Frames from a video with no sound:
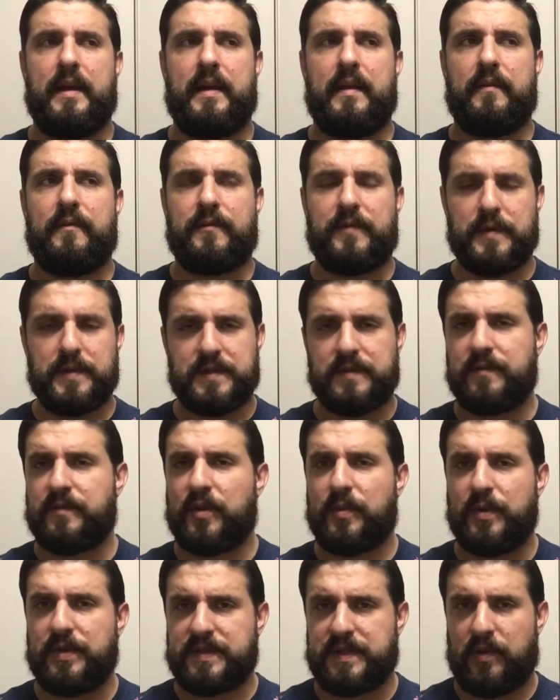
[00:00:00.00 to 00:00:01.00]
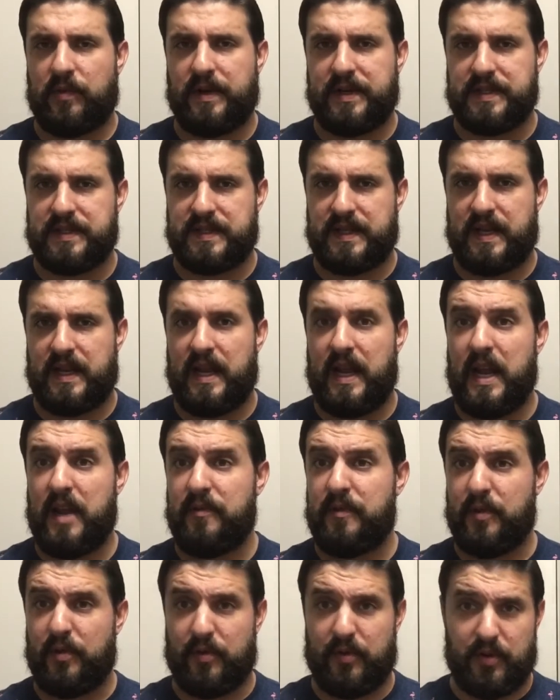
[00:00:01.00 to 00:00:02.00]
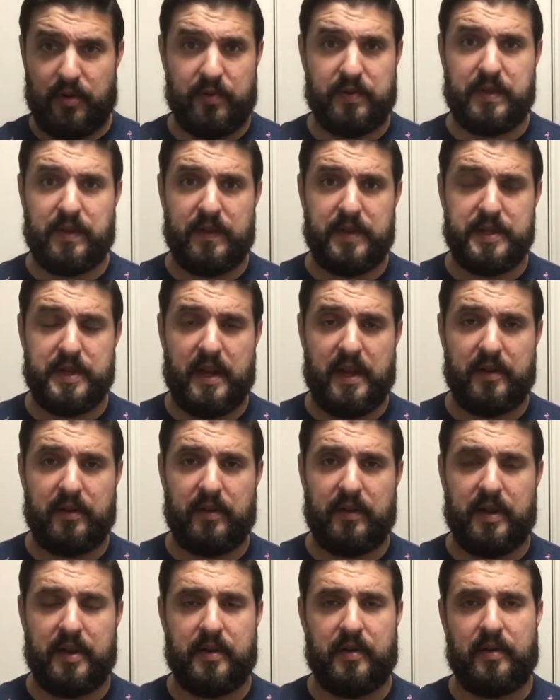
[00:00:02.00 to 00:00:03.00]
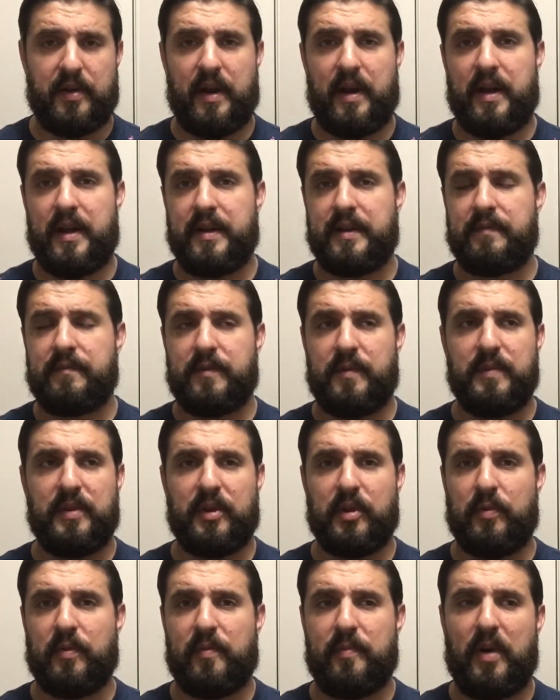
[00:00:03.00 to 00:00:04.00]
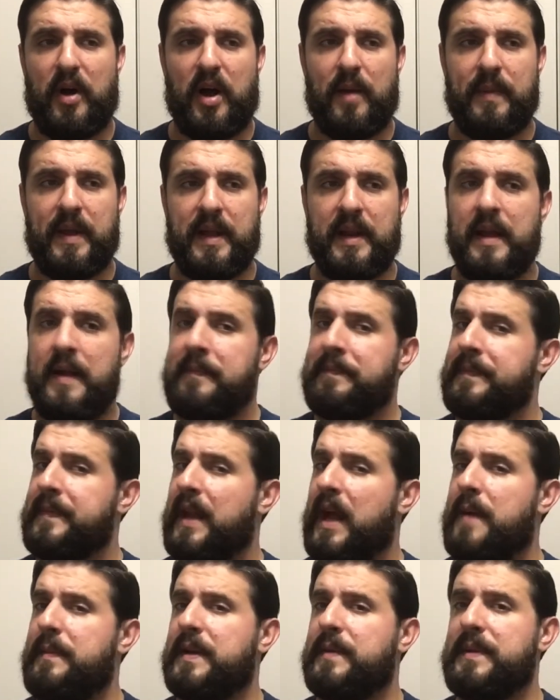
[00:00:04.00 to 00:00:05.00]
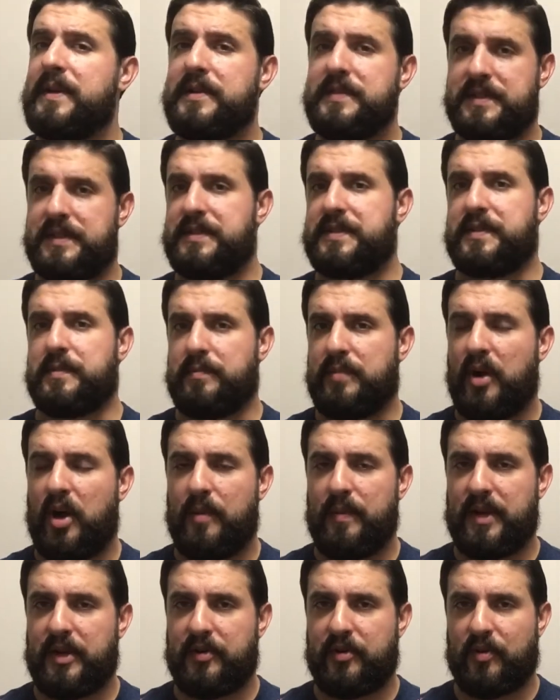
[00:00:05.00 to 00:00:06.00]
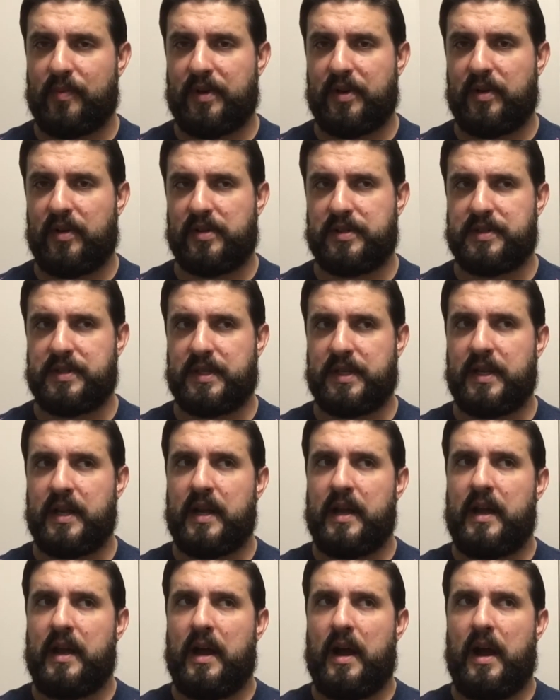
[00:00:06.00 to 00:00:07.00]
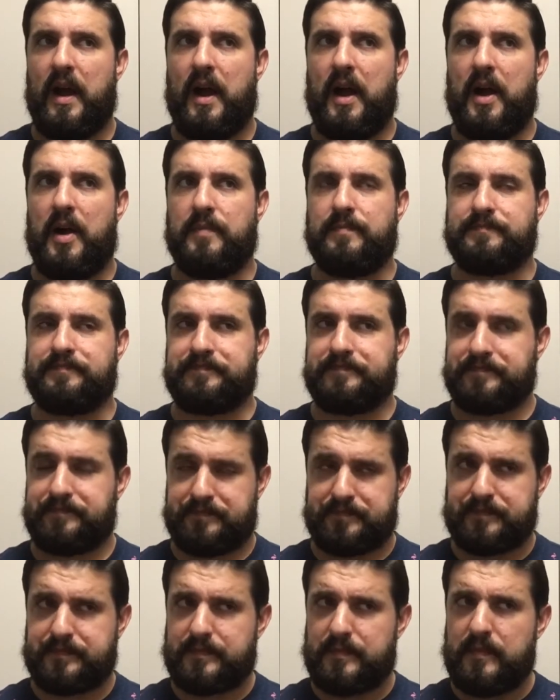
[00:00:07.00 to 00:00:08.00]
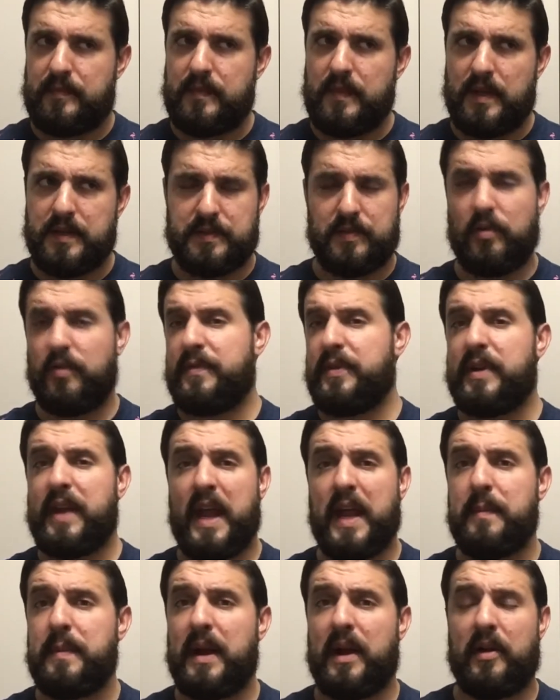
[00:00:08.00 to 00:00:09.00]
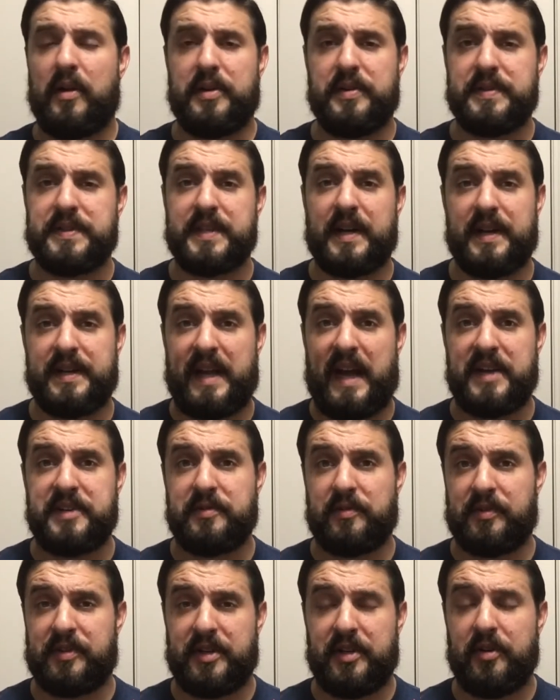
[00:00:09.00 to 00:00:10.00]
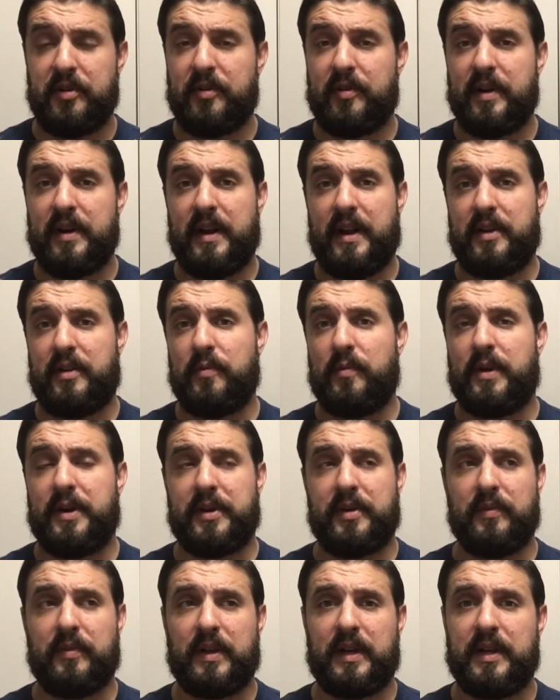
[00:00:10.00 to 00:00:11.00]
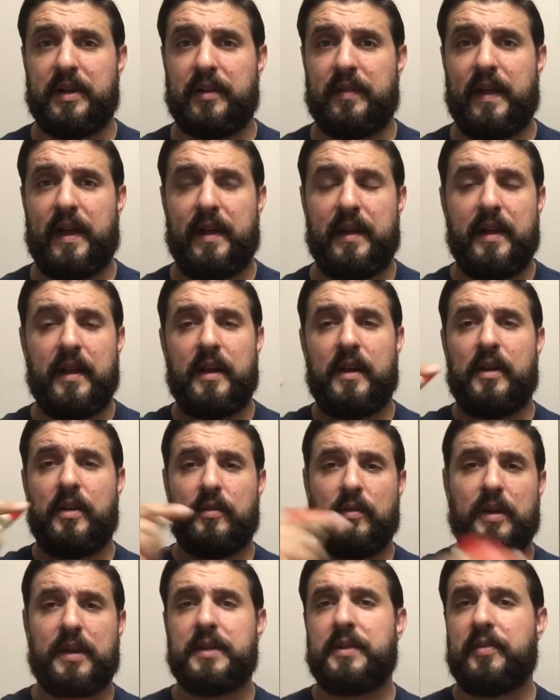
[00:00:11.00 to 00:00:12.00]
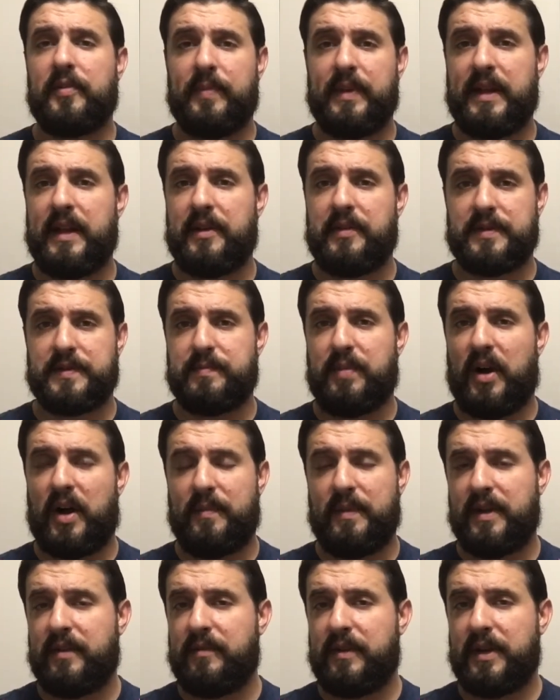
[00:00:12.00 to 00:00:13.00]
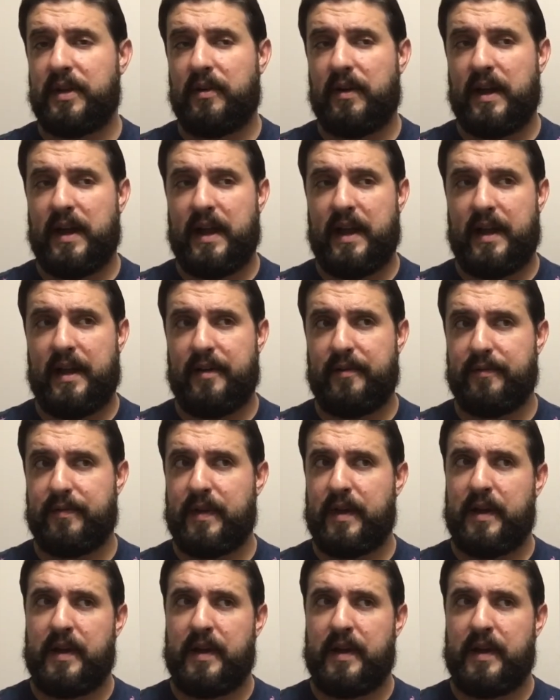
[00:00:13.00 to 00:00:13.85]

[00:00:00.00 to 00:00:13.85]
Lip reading: First and foremost, I want to say if you're new to the channel and you're not familiar with pomade, I'm going to be using some pomade terminology. So if you came here and you saw natural deodorant and you wanted to look into that, look into the beginner's pomade video I have.